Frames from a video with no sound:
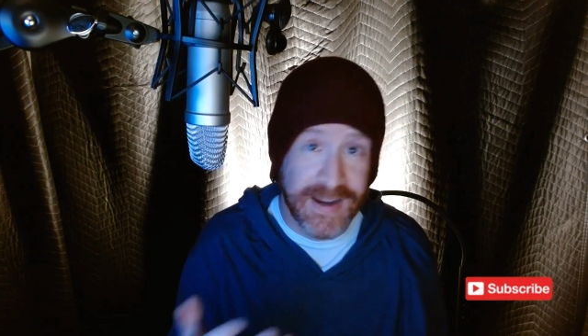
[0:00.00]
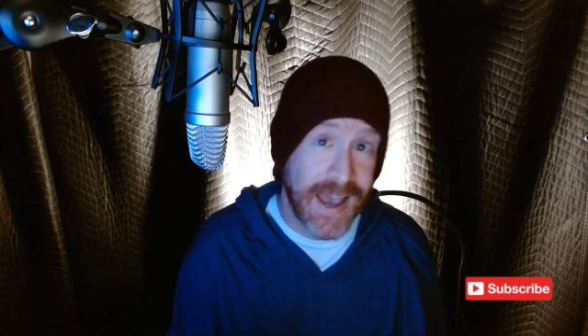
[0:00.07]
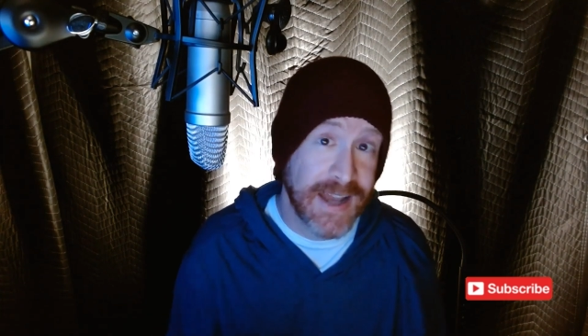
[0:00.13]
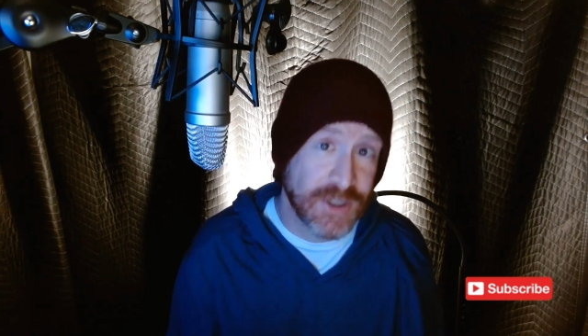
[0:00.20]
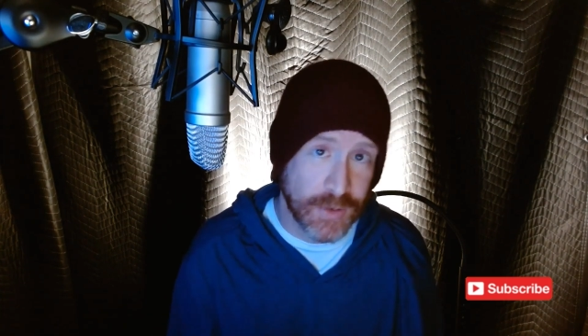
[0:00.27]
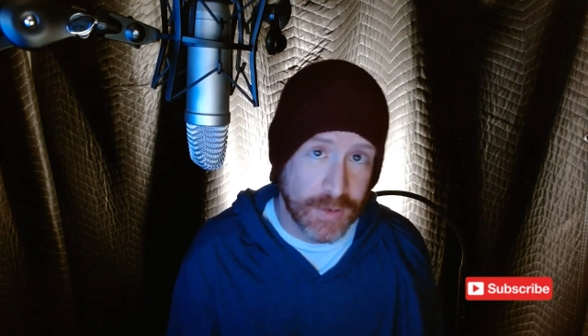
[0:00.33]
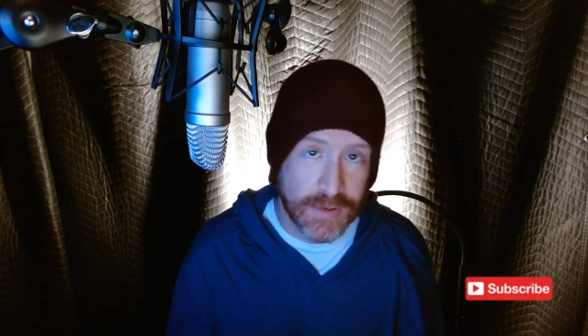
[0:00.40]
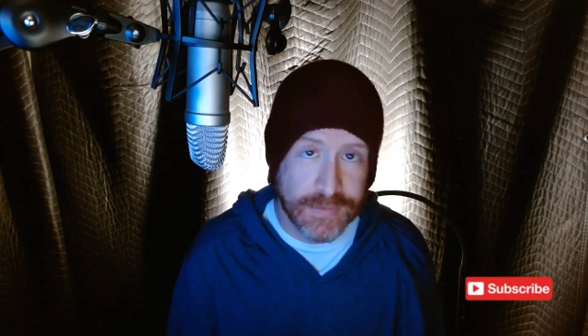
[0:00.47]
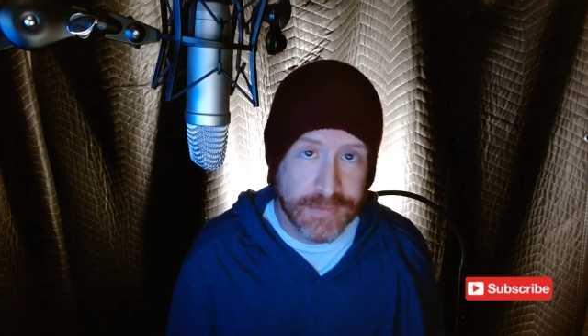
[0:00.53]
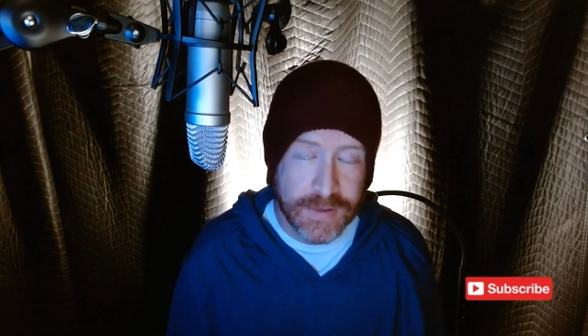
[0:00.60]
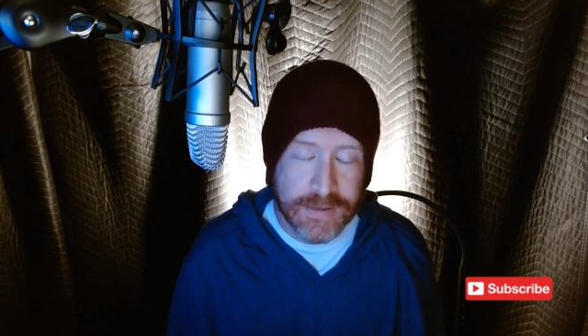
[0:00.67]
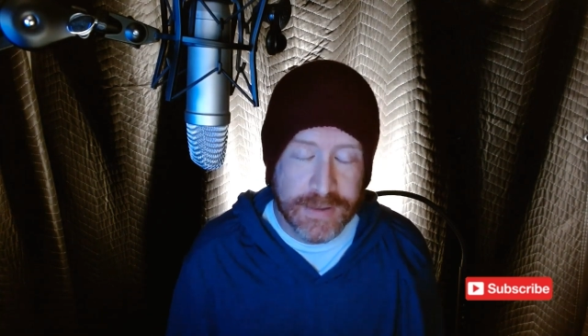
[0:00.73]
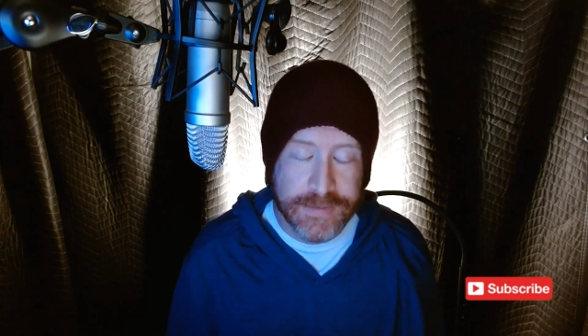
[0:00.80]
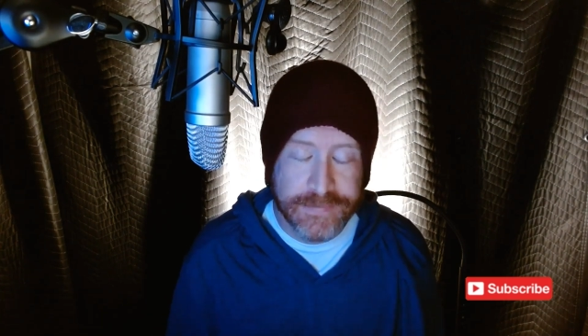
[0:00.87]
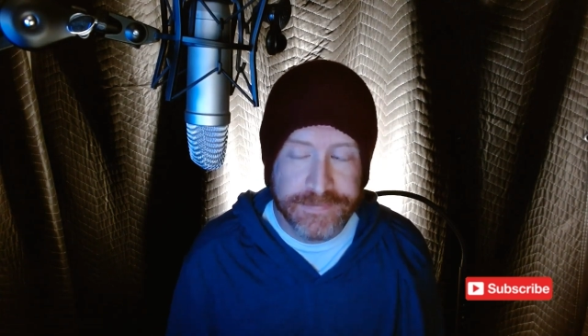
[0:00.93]
natural.
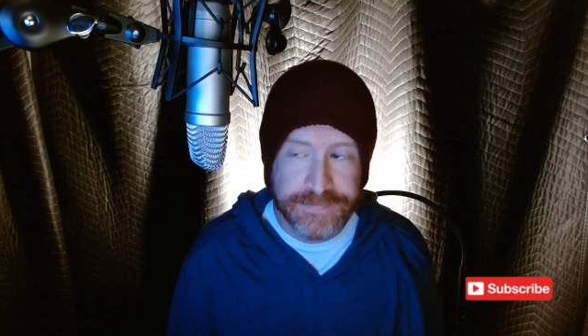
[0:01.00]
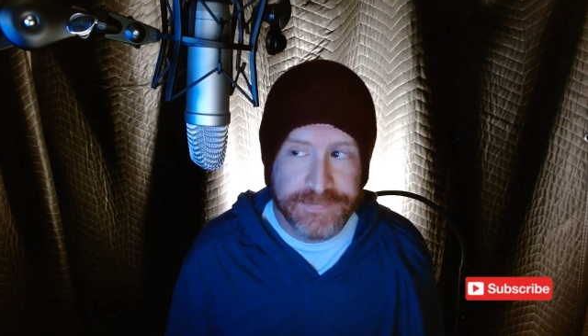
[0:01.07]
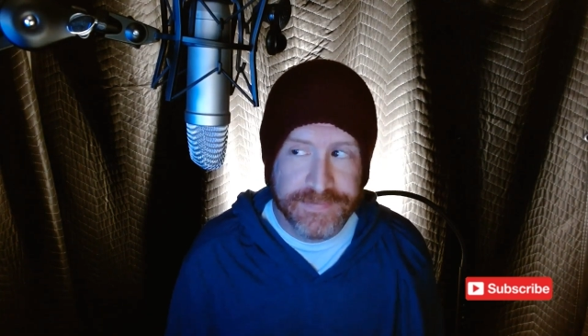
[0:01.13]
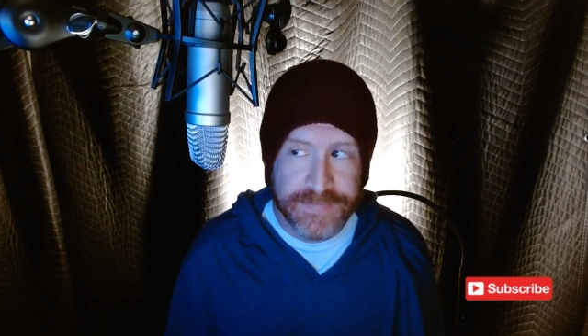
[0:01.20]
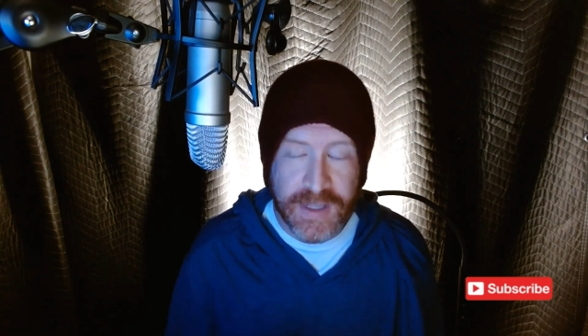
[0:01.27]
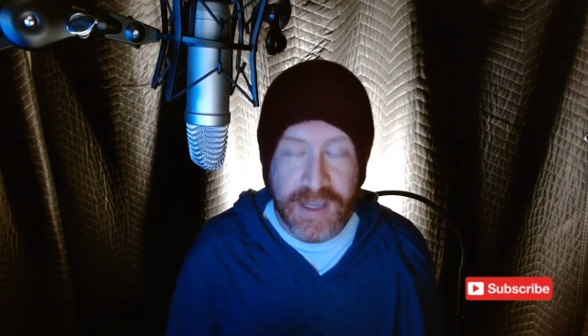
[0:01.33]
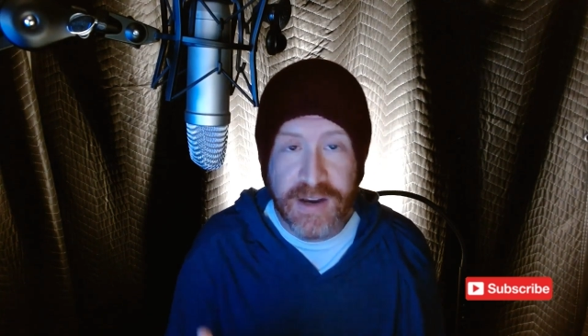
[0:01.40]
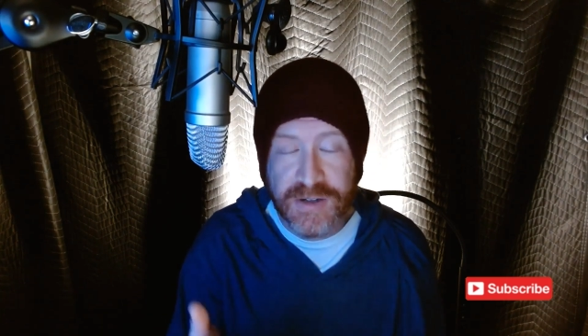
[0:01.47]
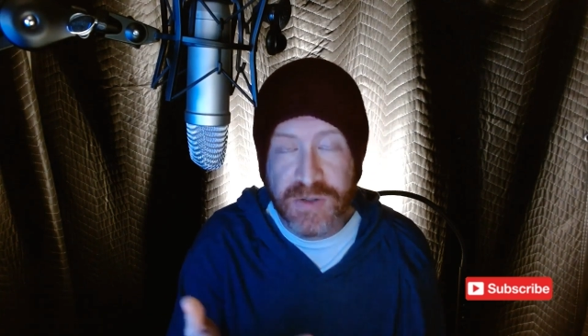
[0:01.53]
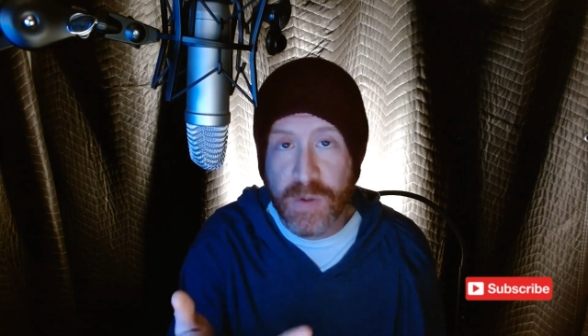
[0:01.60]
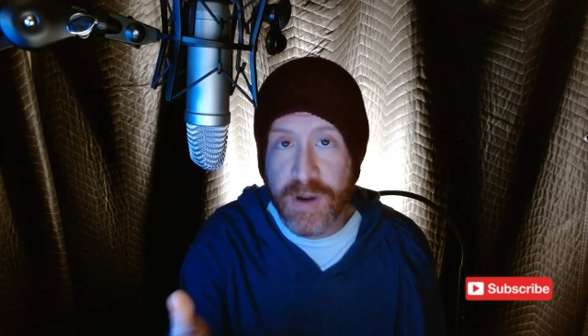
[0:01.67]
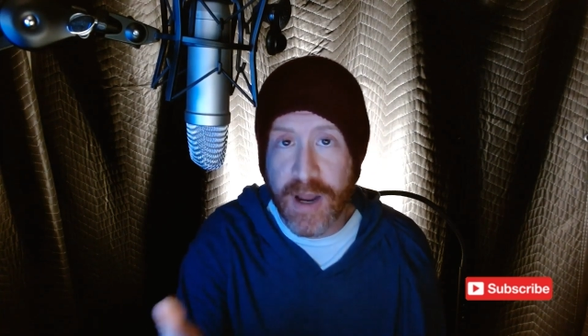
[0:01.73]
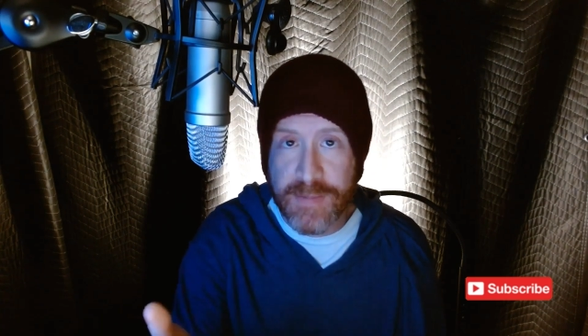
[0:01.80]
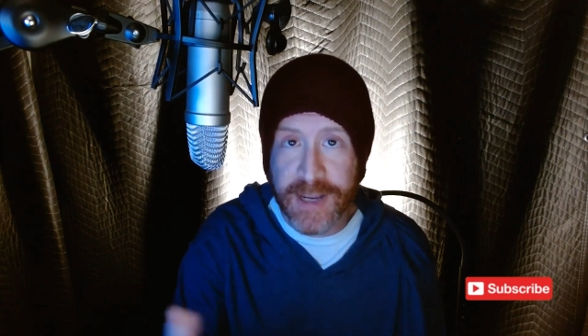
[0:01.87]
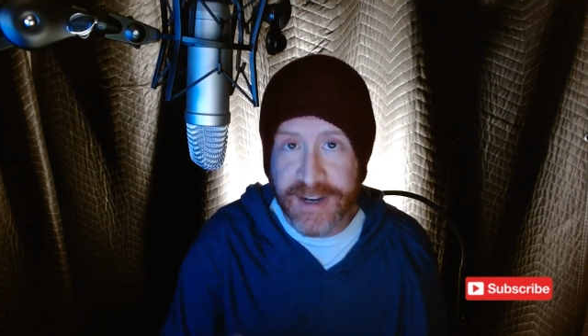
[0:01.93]
Here's
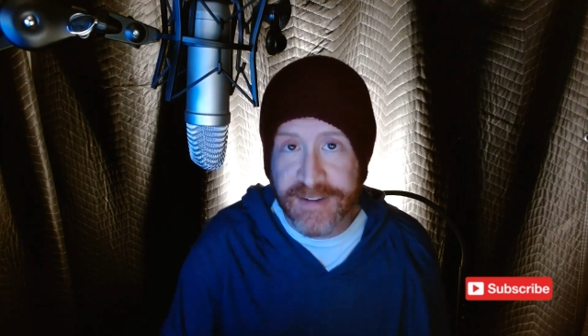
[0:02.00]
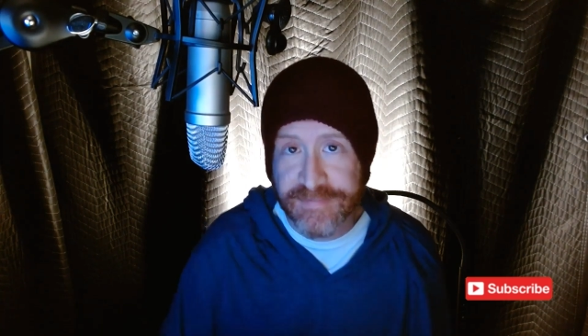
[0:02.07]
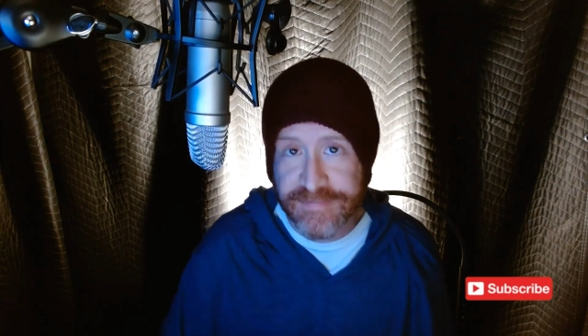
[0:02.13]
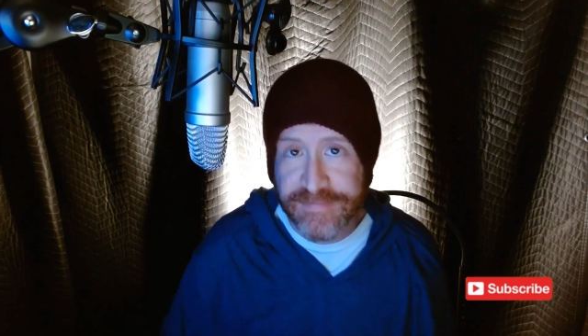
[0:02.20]
what I mean.